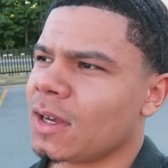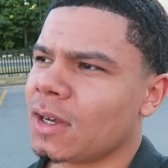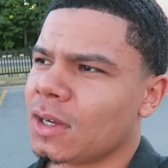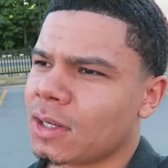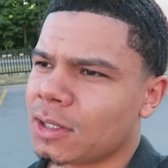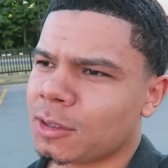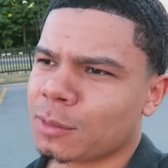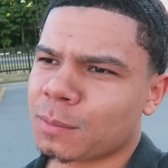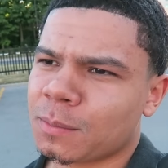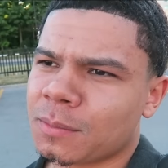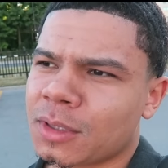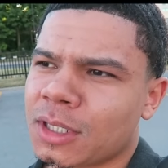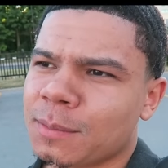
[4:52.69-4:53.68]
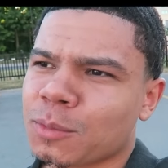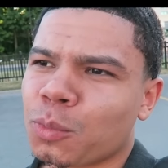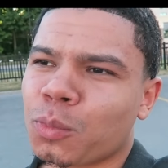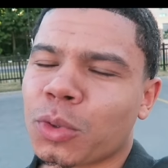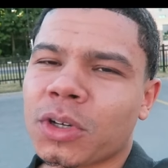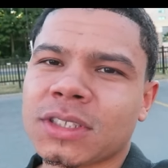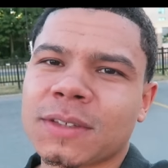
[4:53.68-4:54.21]
um I'm the
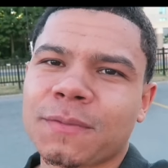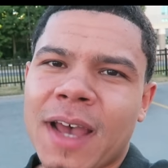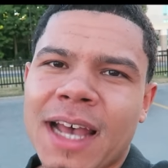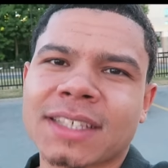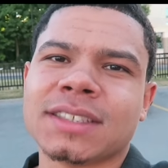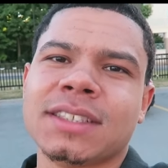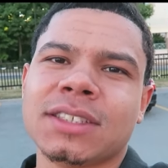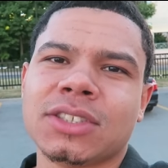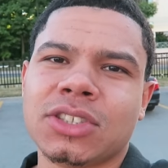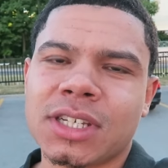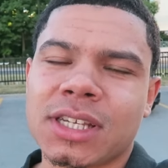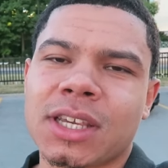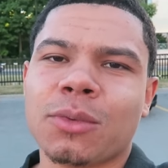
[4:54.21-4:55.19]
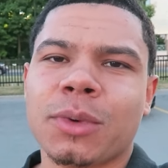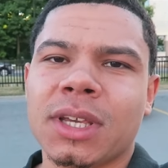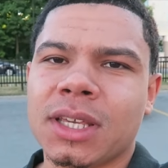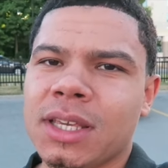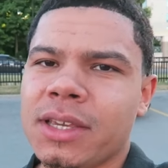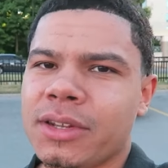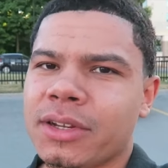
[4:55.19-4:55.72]
world's fastest chicken
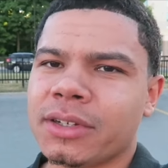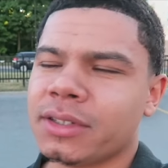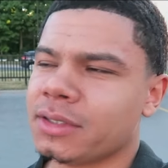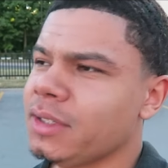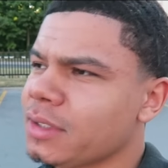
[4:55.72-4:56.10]
wing eater